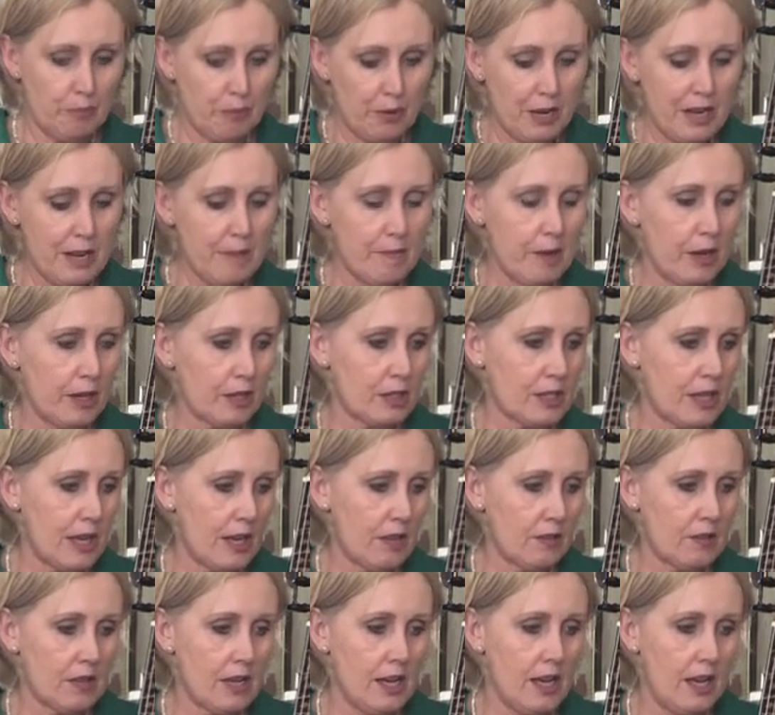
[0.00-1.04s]
pretty much
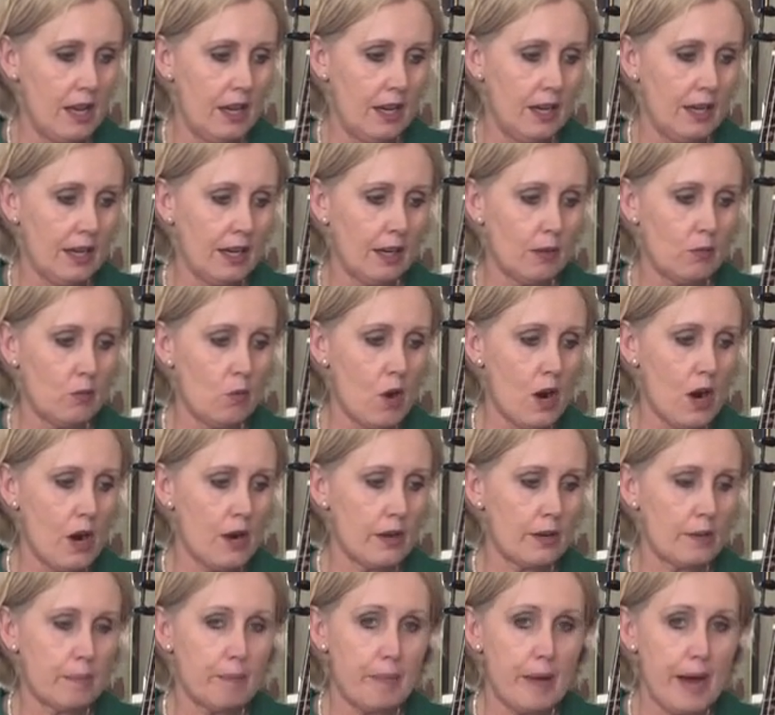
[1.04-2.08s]
down here and
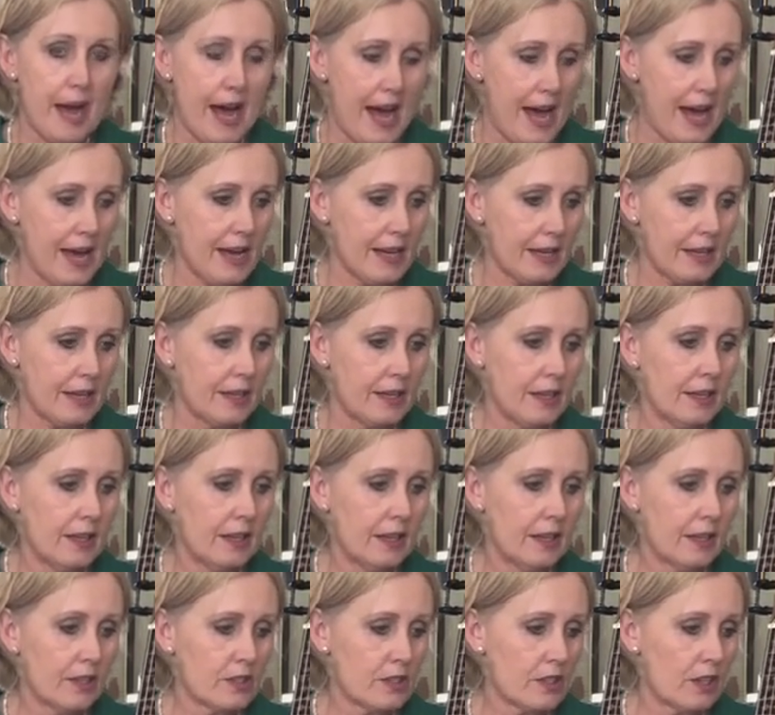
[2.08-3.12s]
work back,
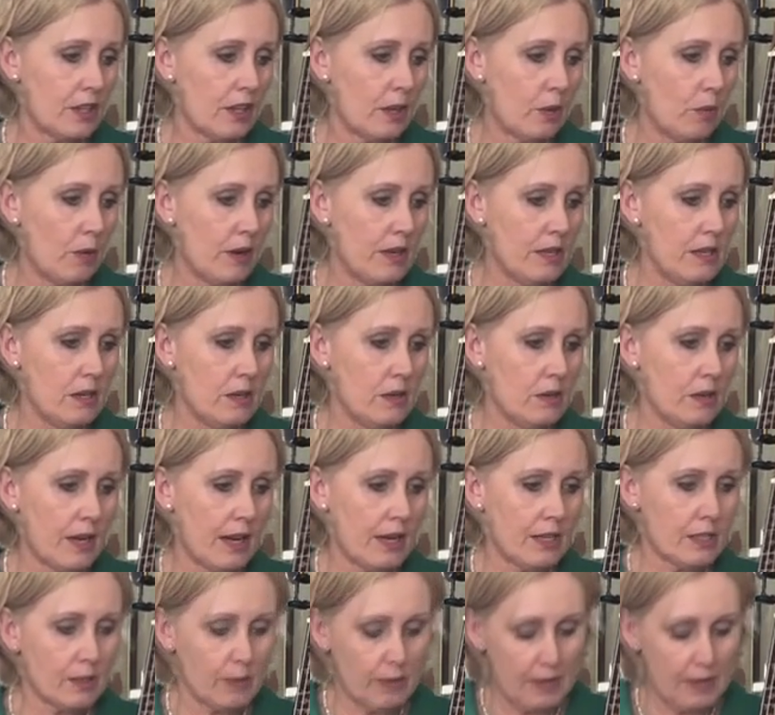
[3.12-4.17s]
so that when you get to